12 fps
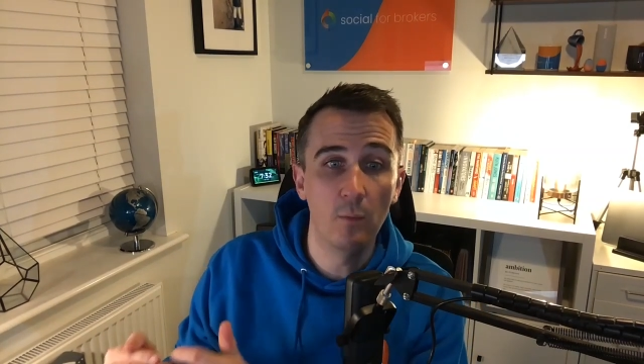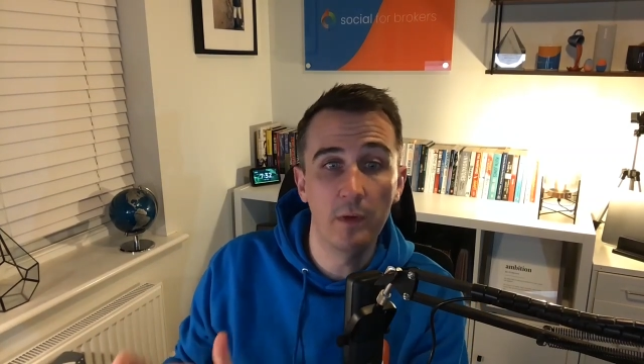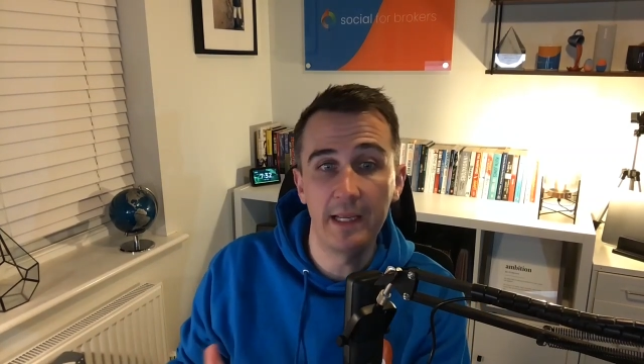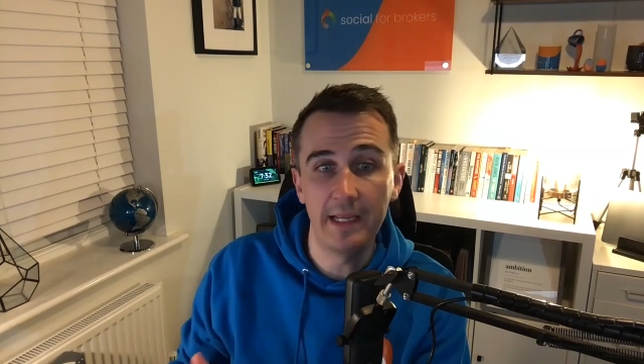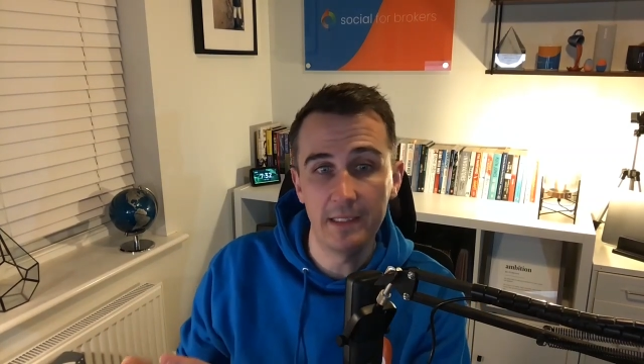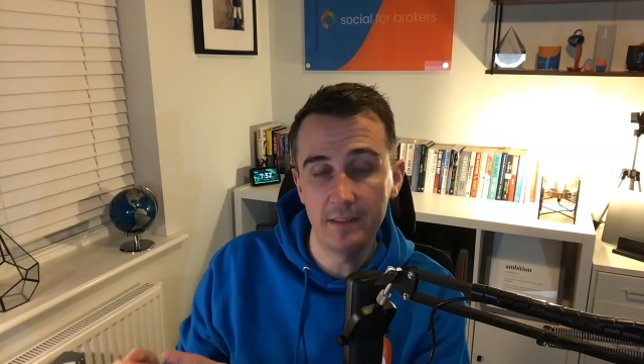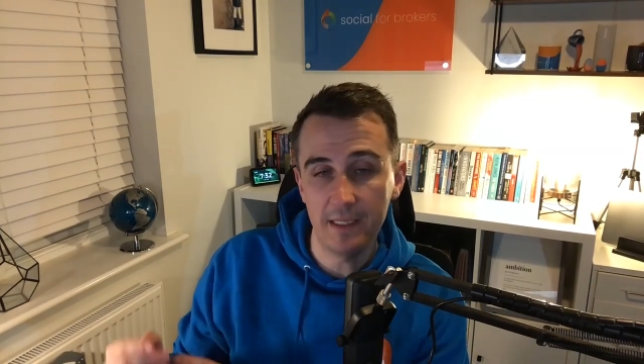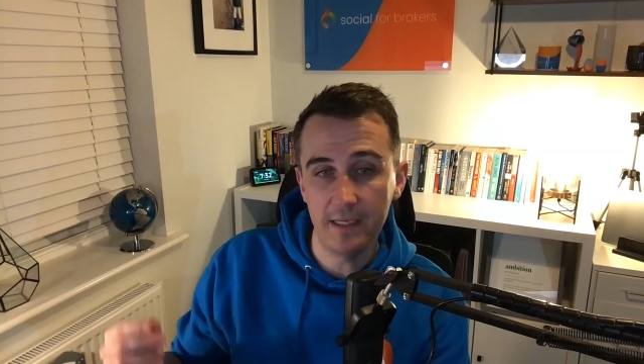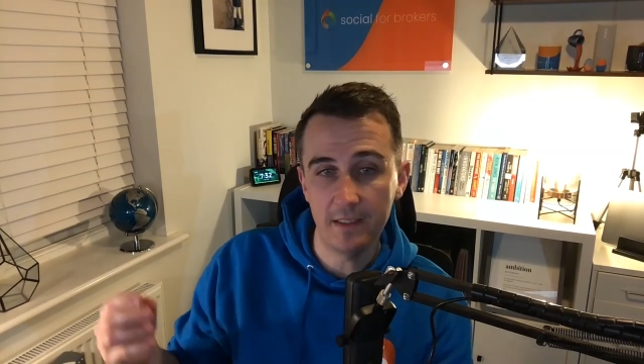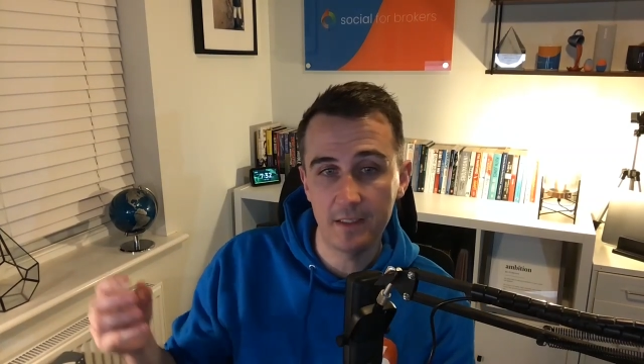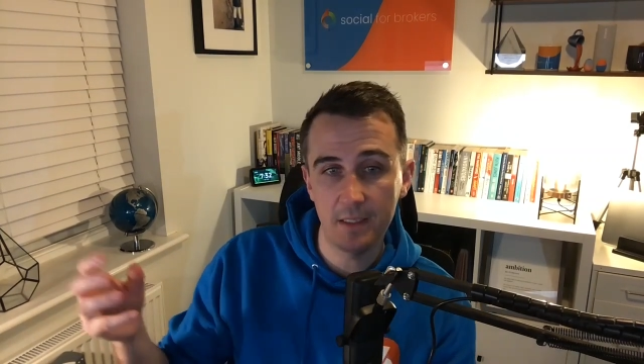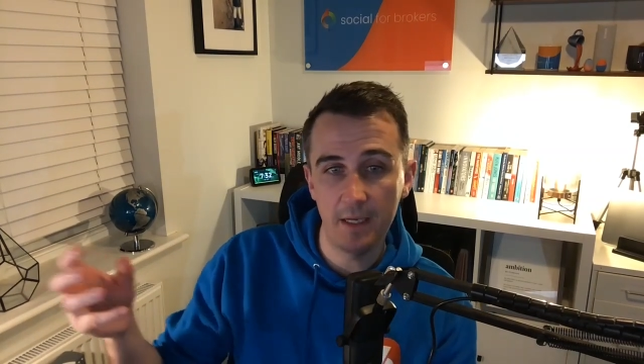what it is,
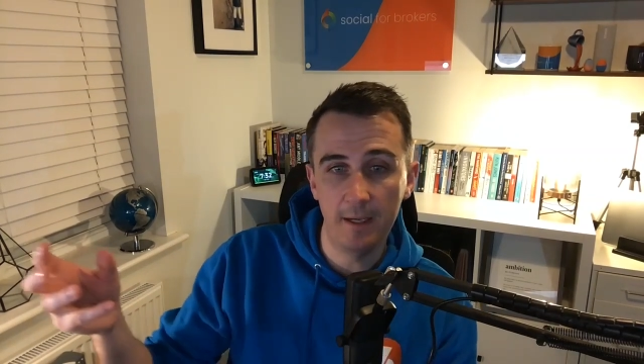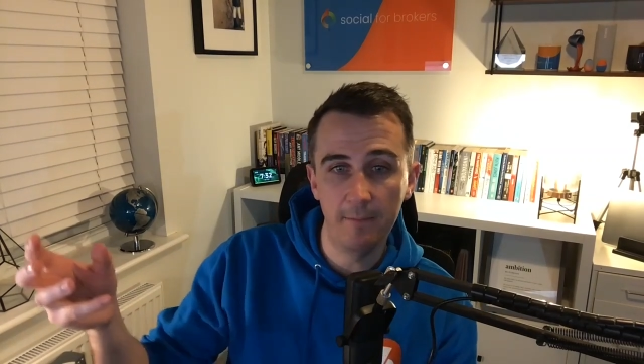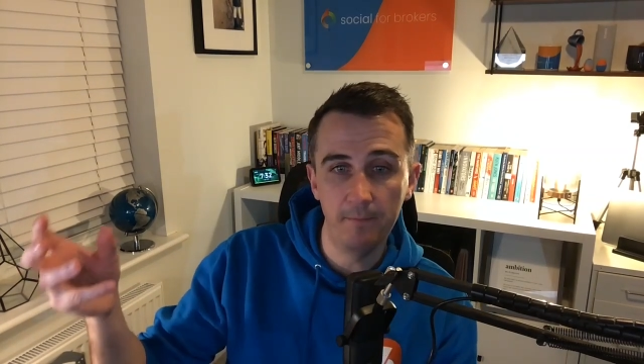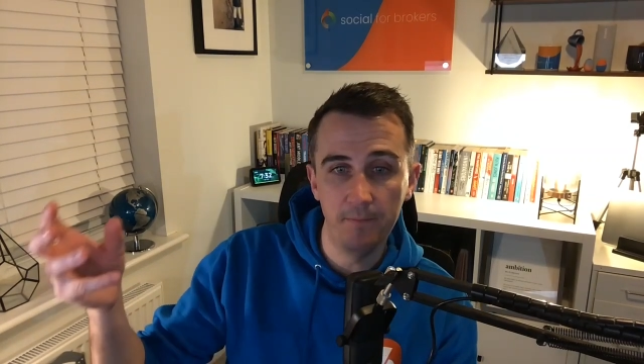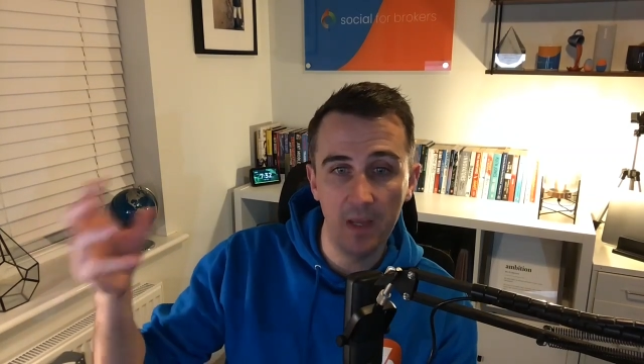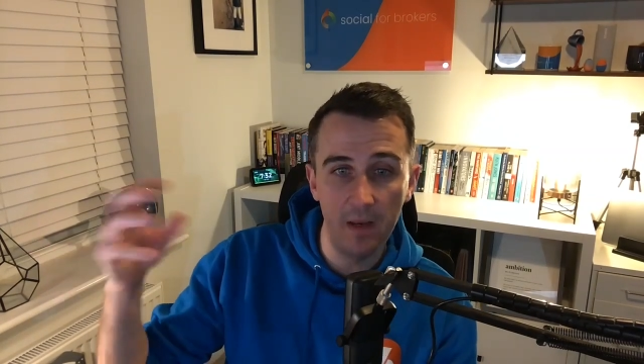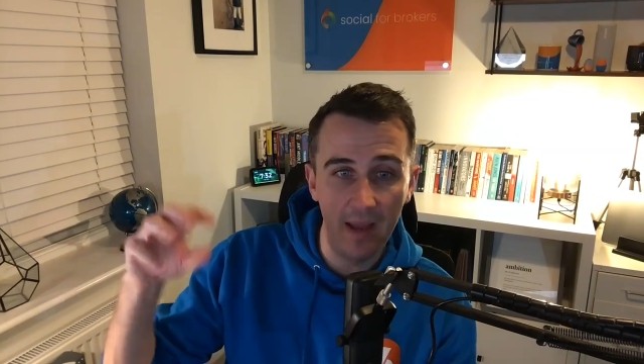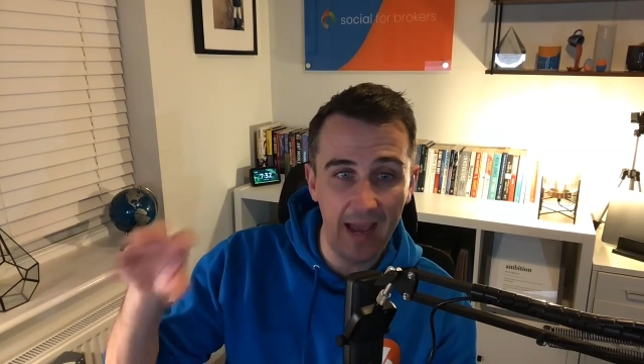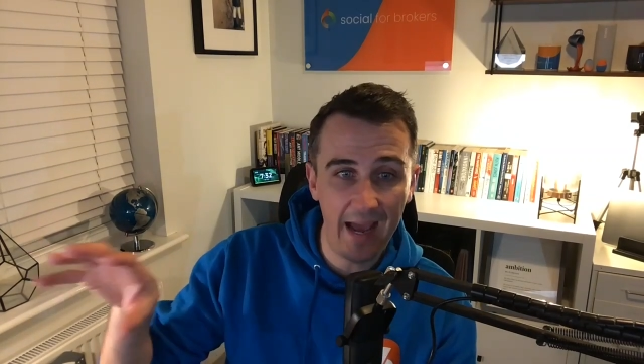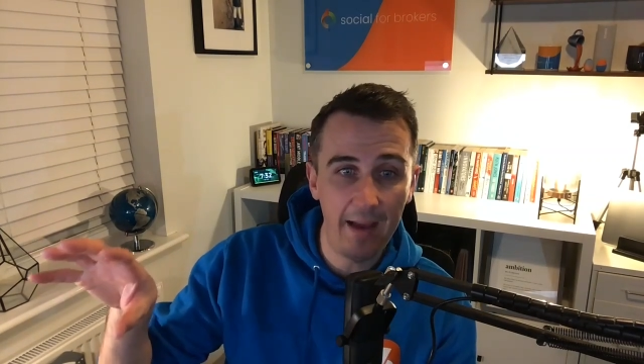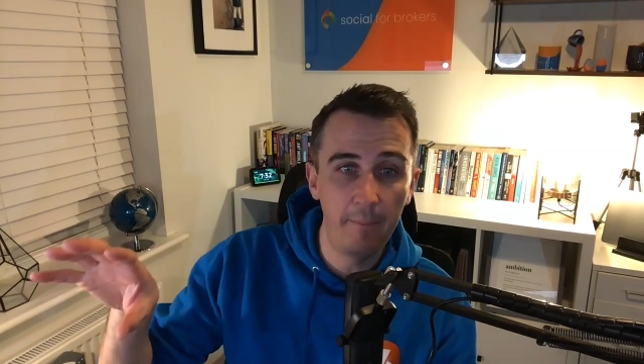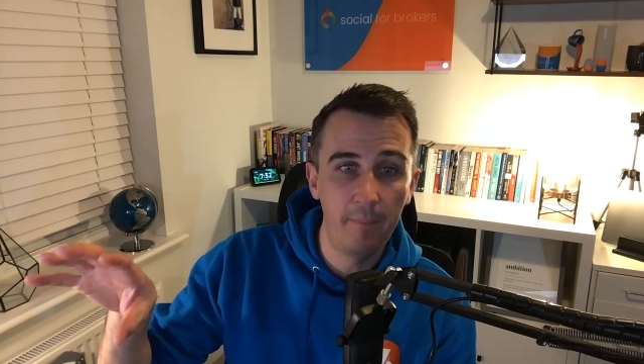it's an
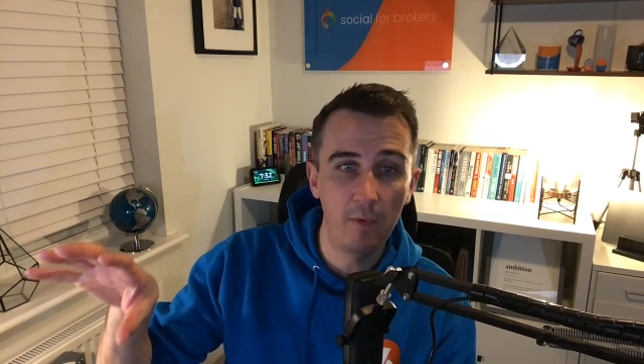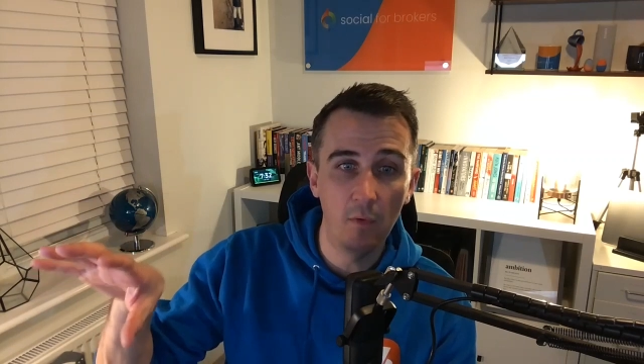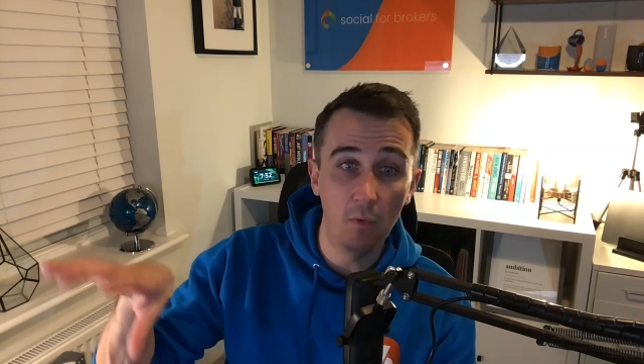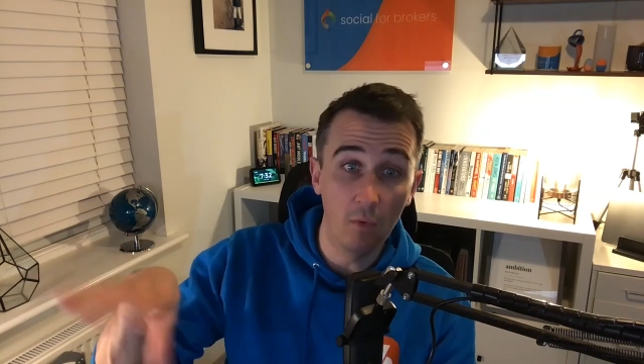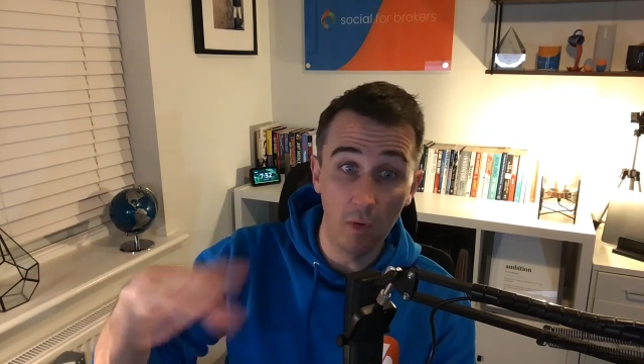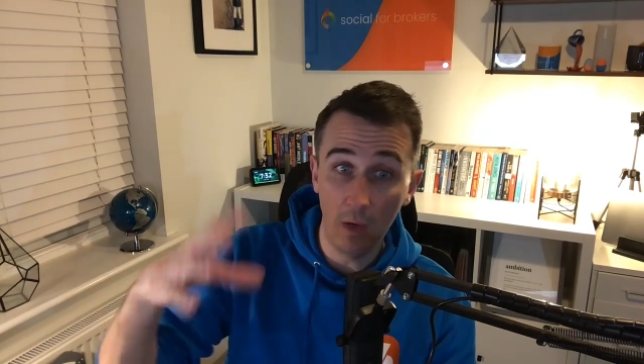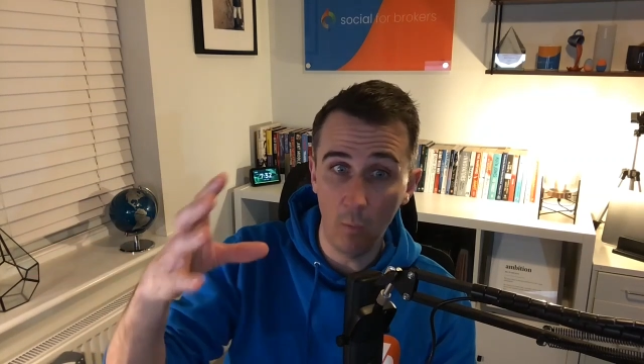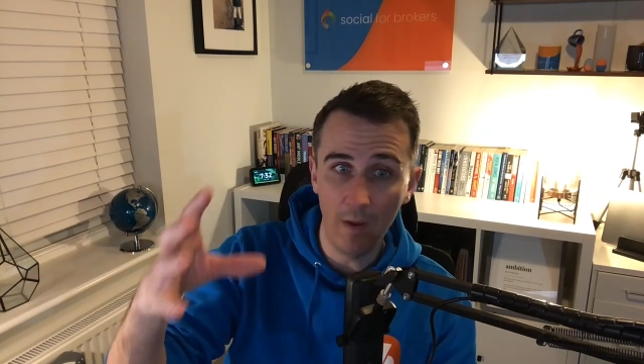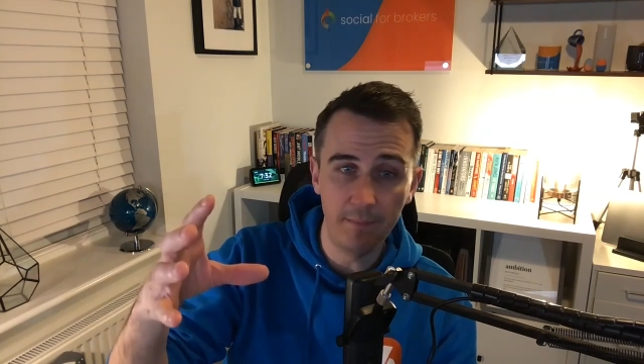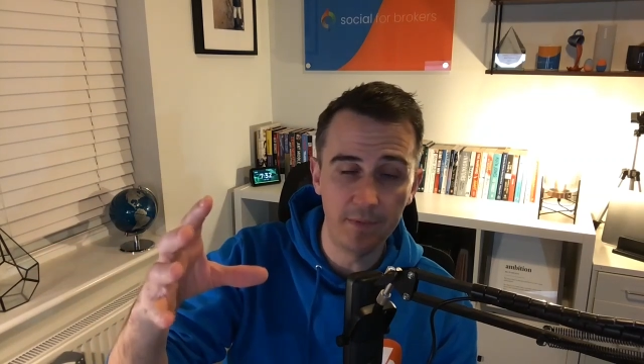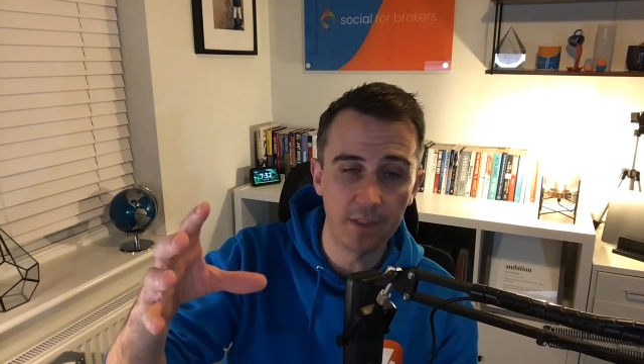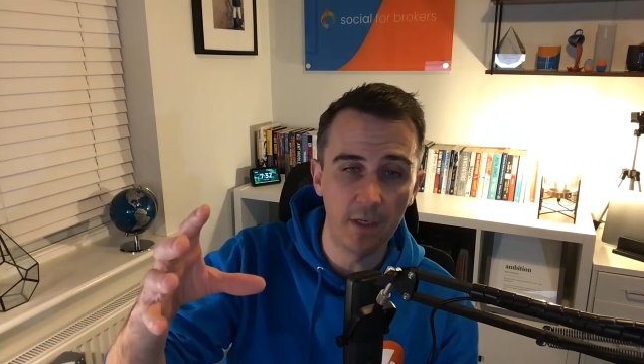app or a
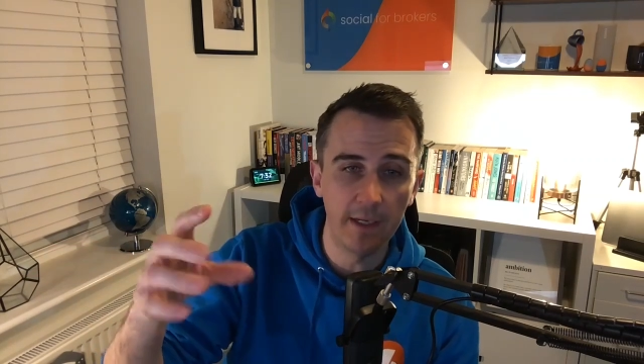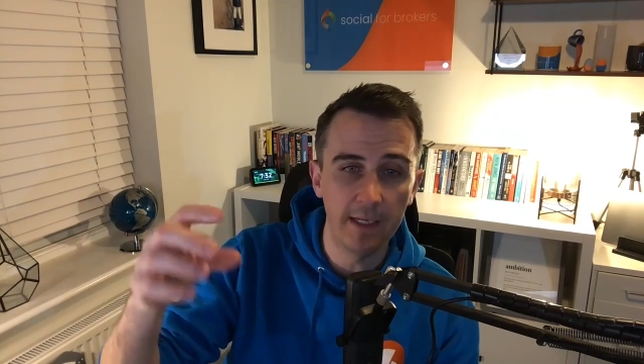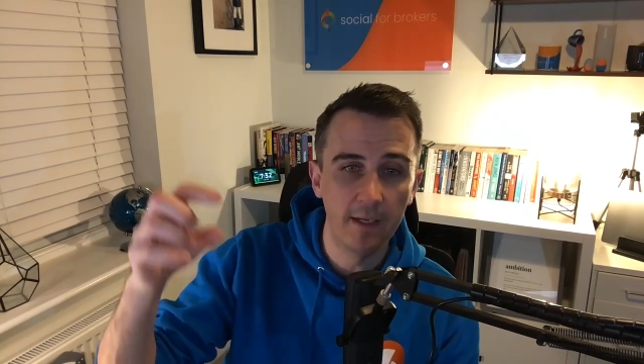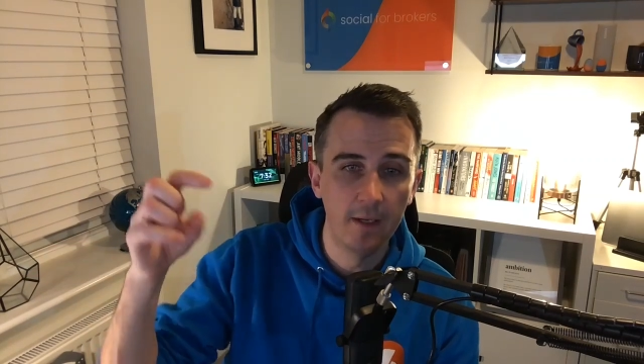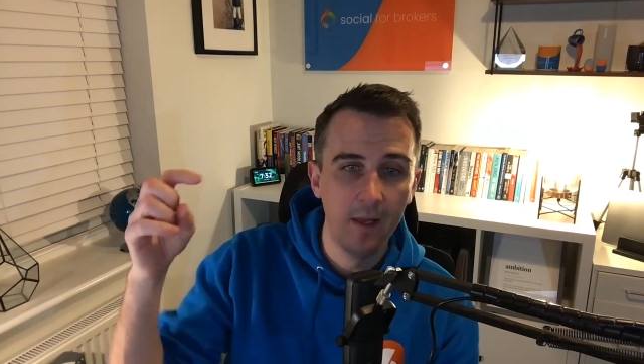website